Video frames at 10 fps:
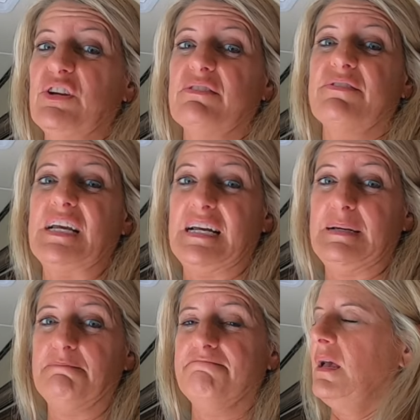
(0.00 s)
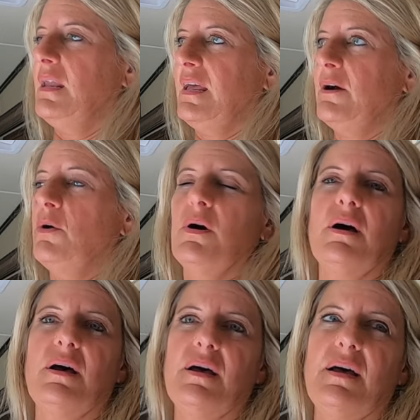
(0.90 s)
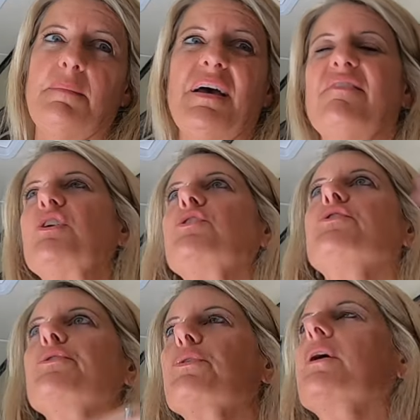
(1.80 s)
enough time. And now I'm having to